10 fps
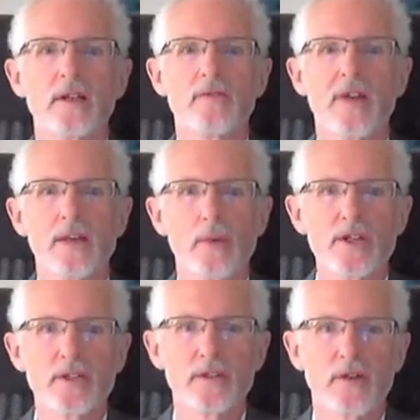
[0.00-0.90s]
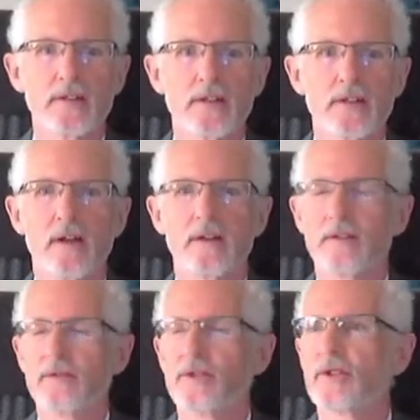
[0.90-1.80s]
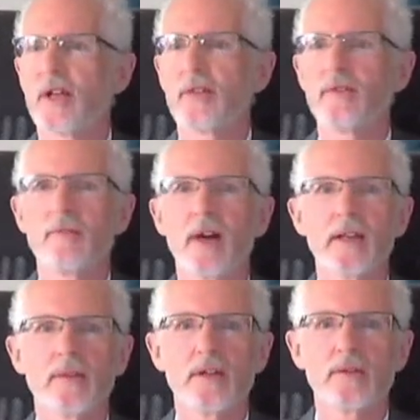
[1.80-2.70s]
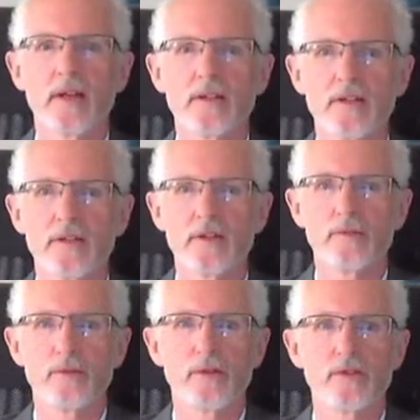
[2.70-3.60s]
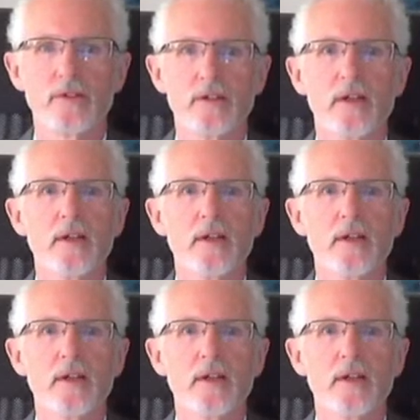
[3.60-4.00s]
evaluation criteria that you should have in mind when writing your proposal.